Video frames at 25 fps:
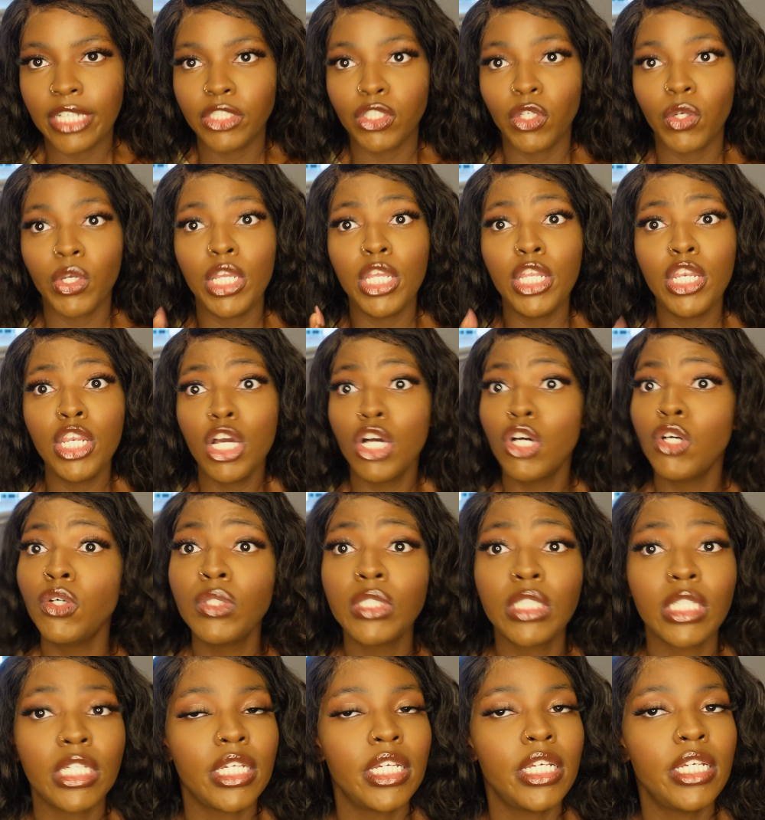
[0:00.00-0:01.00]
So he
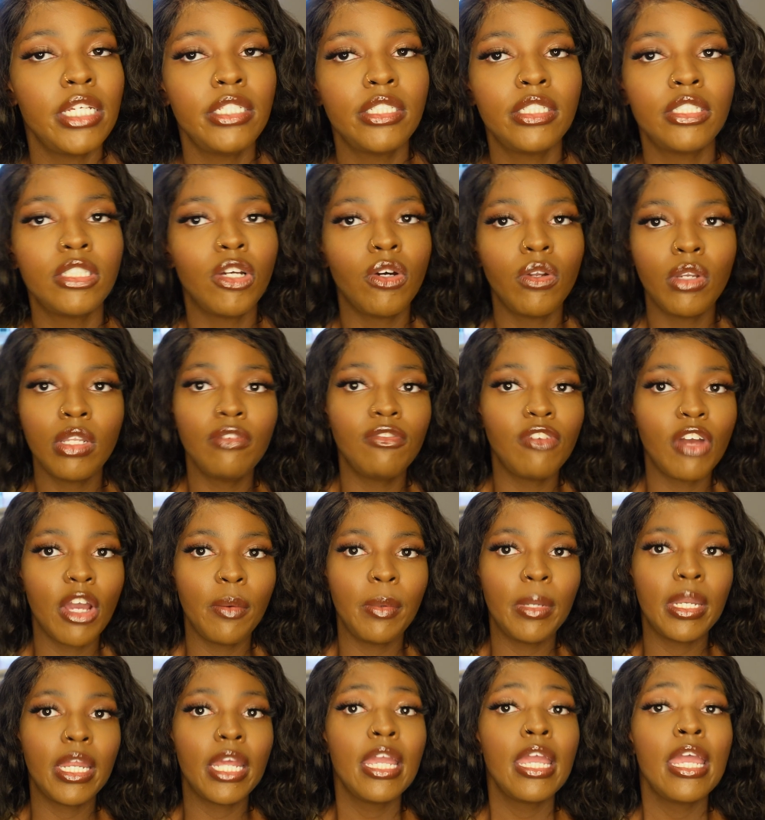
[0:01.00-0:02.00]
knows, and he's totally fine
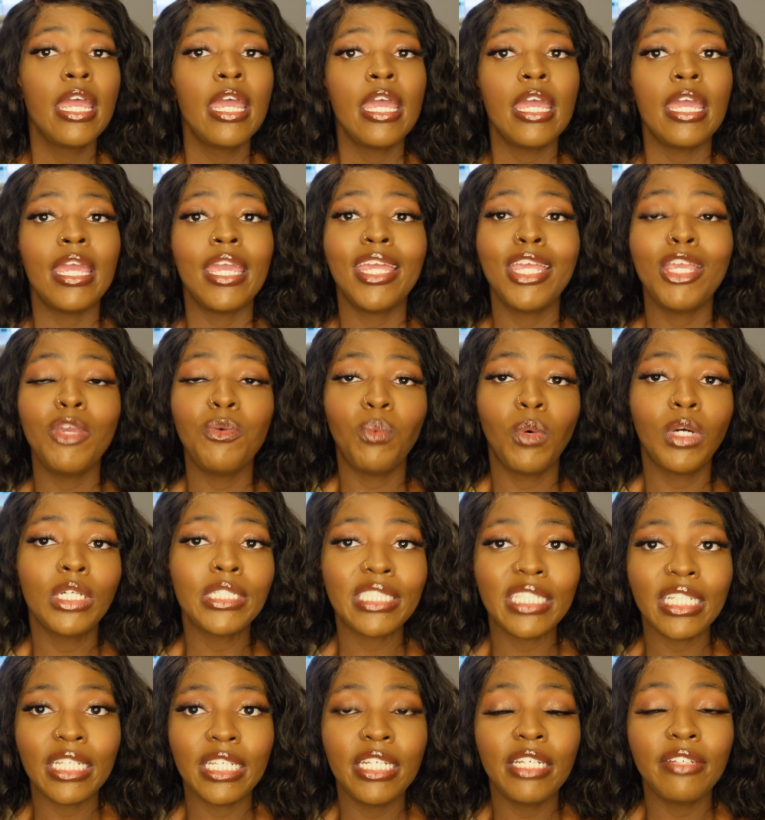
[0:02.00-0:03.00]
with it, and he wants
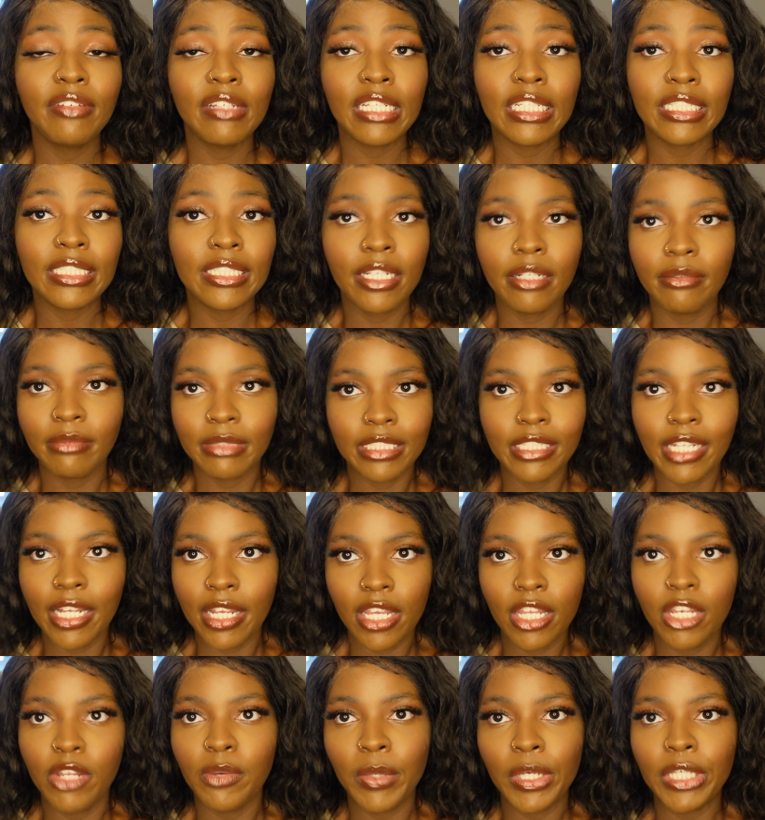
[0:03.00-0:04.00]
to live in the same
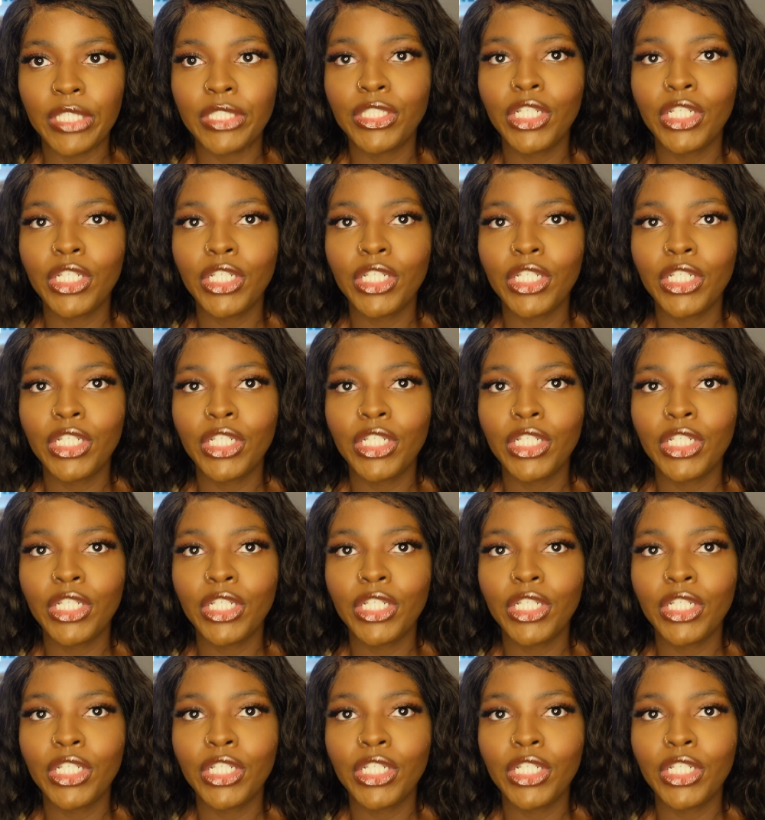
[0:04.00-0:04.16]
state anyway.